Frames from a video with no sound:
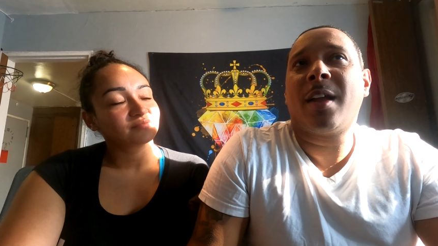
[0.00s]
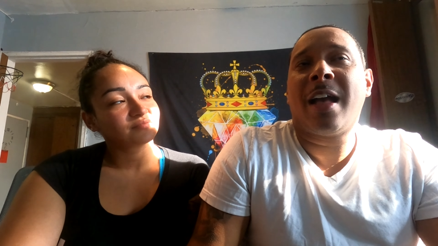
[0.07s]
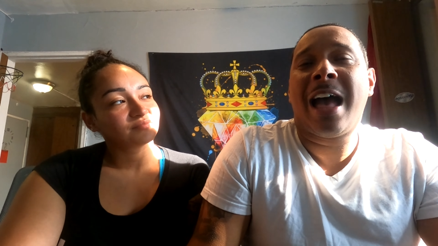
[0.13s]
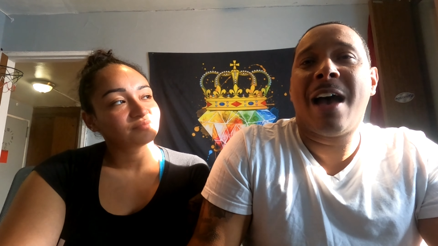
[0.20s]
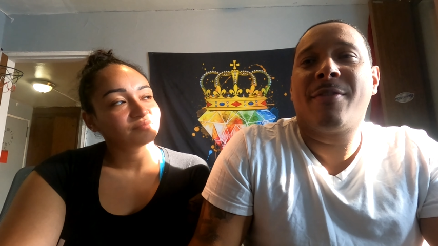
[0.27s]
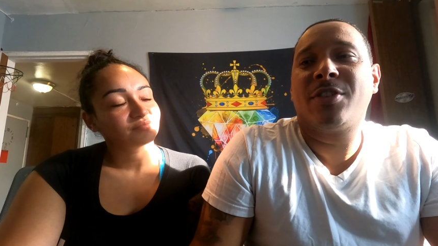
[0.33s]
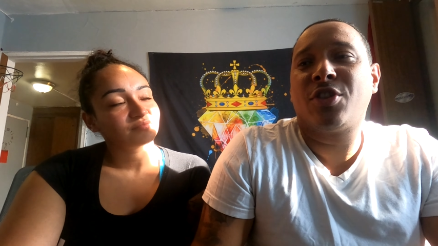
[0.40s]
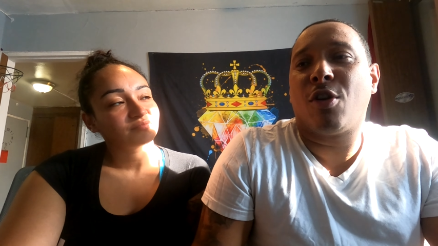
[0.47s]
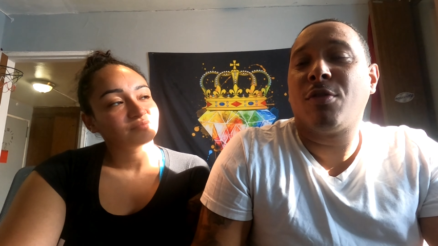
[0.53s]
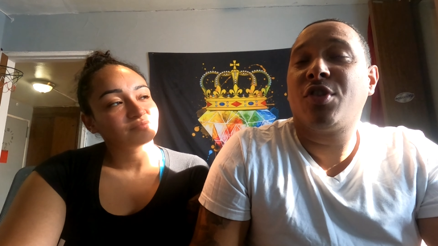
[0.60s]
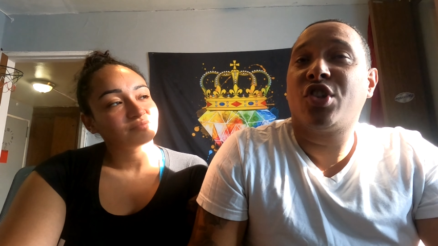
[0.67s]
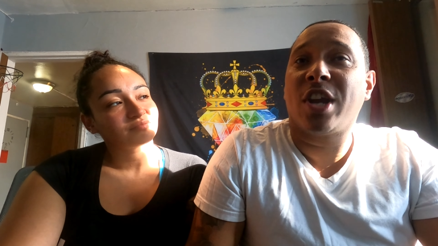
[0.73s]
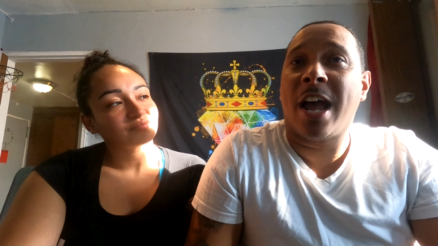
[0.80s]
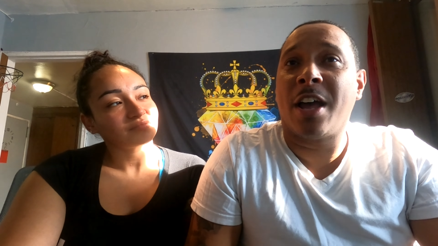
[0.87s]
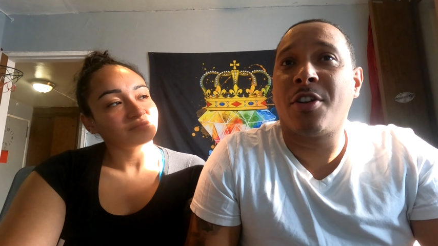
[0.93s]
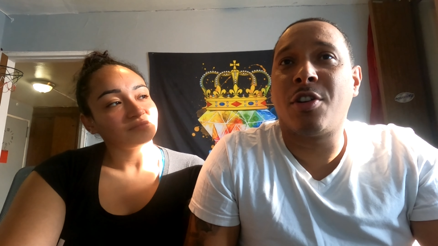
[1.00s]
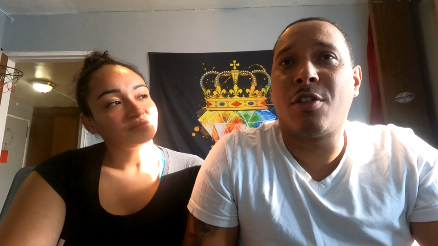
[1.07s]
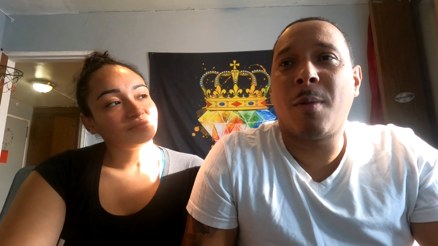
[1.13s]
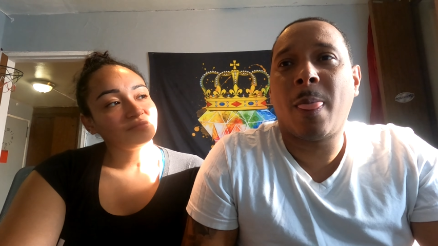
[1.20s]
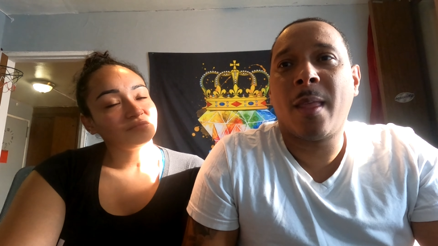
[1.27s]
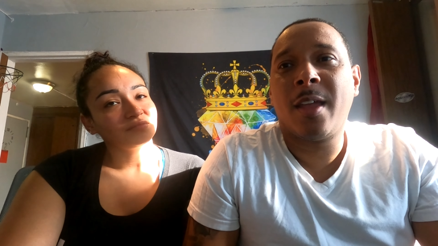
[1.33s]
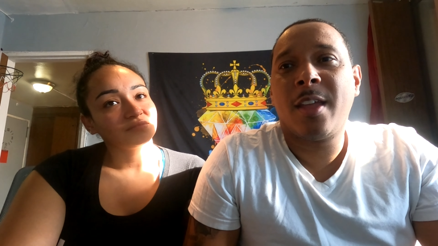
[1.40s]
Speaker 1: have his own
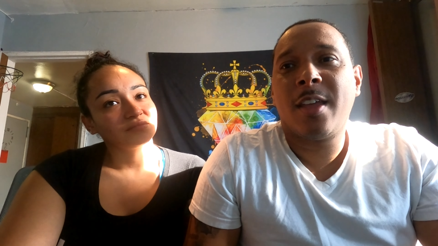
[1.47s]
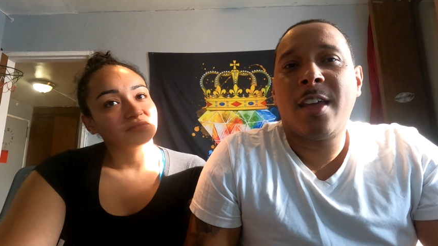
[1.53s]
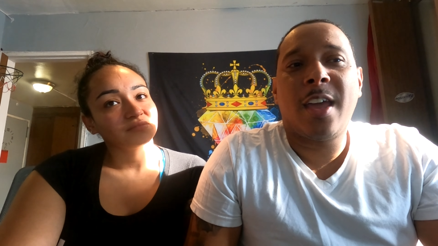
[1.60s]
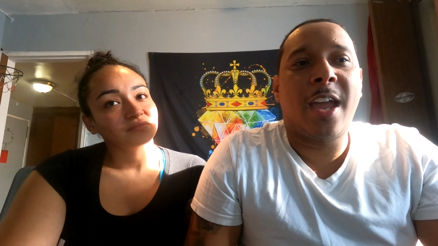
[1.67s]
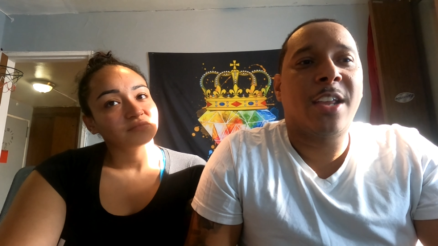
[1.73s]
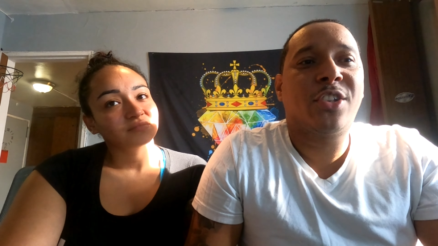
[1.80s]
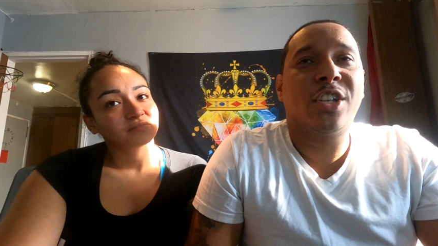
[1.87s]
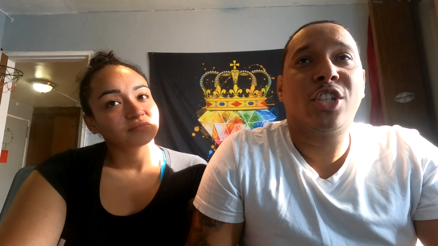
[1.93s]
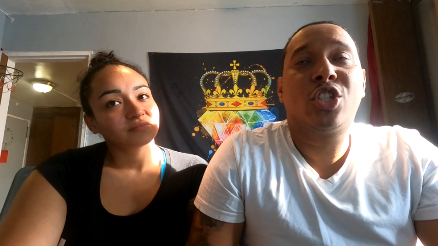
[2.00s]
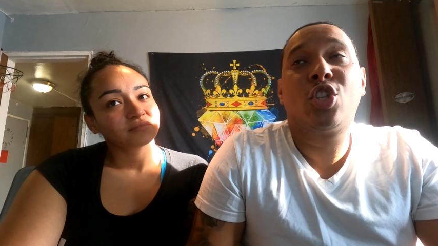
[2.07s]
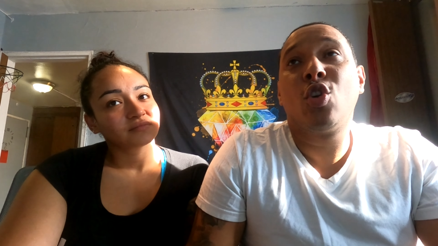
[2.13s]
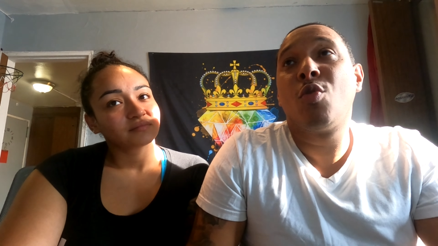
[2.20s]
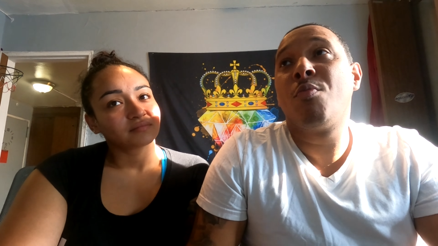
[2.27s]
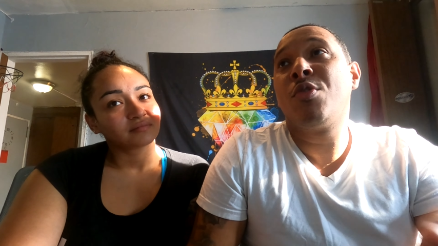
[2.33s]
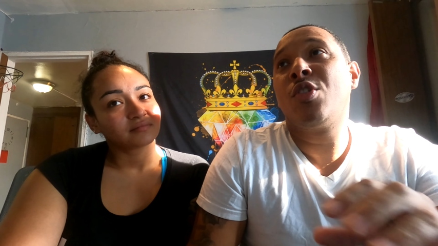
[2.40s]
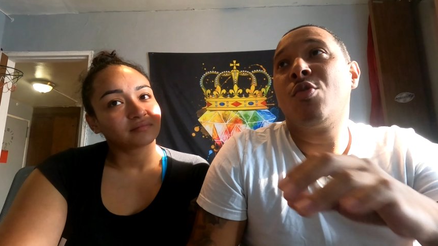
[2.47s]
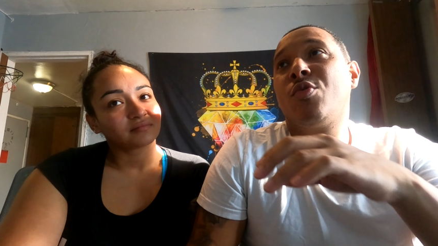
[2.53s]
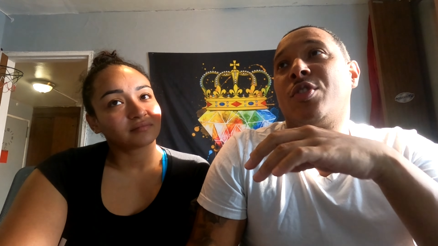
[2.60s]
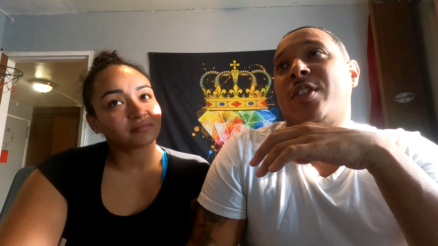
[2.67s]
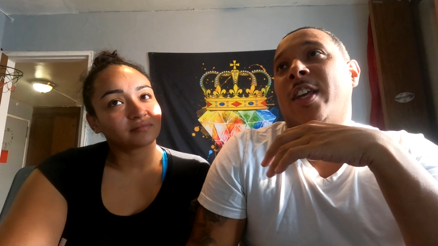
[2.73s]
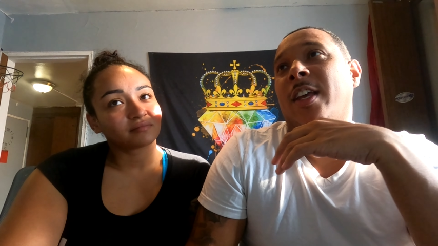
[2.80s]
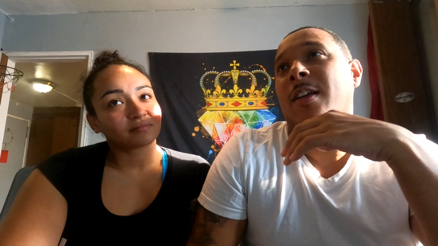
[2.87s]
channel and just do
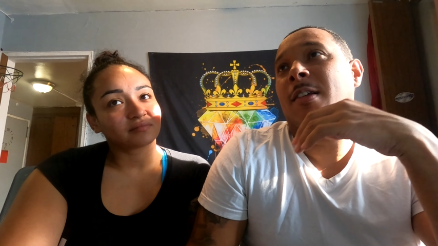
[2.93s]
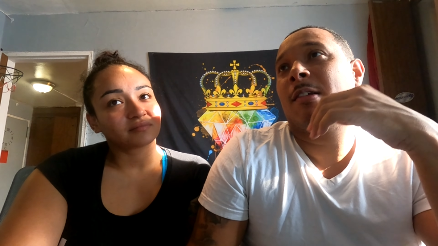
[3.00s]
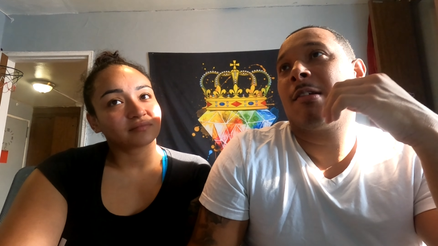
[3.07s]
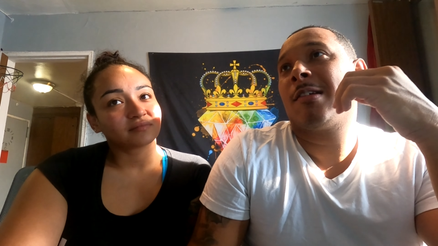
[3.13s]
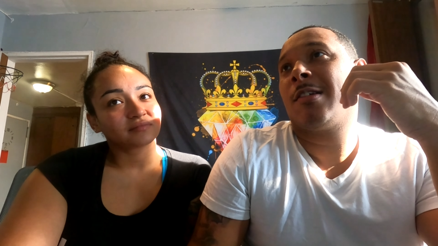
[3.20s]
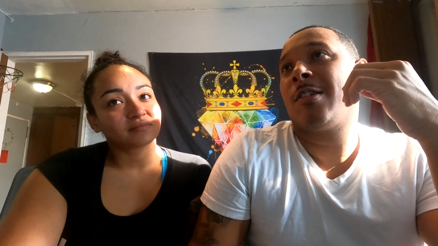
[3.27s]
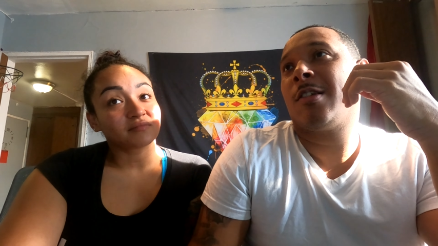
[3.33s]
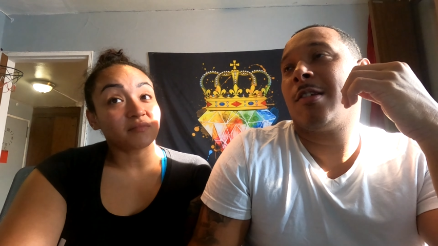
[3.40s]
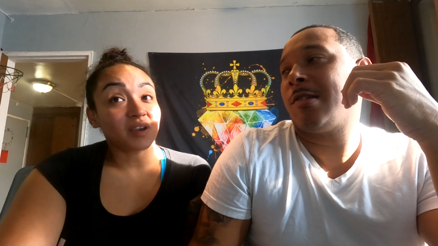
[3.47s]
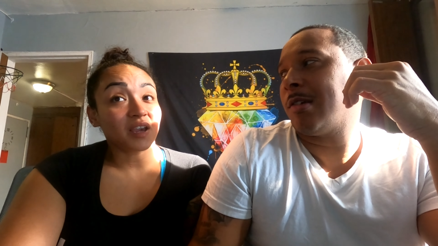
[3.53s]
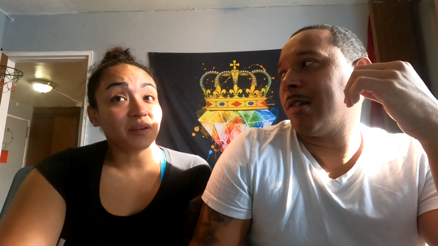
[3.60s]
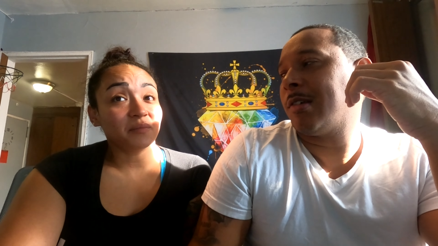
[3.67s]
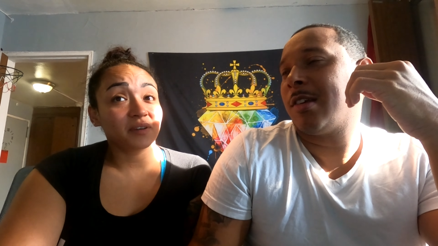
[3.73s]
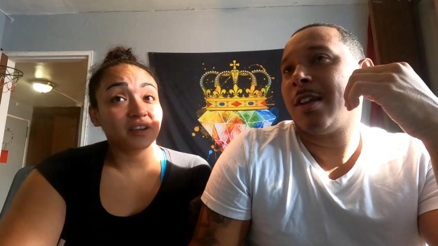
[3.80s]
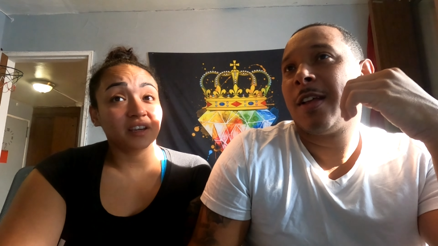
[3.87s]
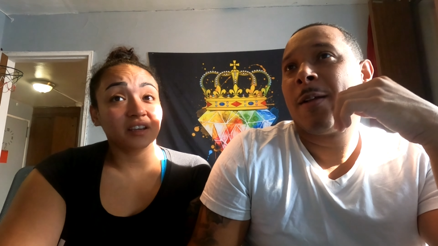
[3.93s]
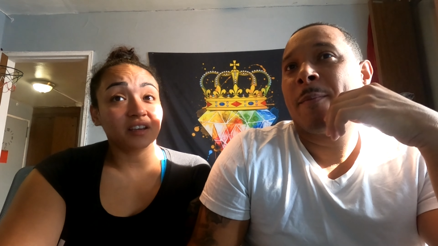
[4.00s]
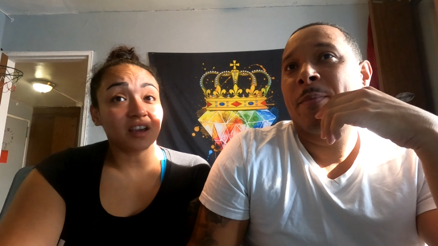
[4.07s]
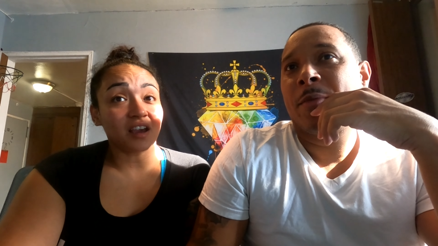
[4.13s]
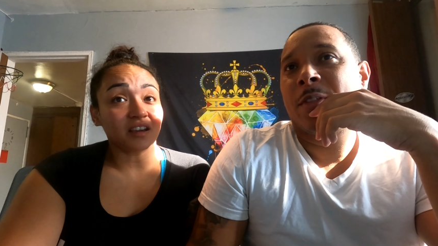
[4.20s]
music.
Speaker 2: Maybe,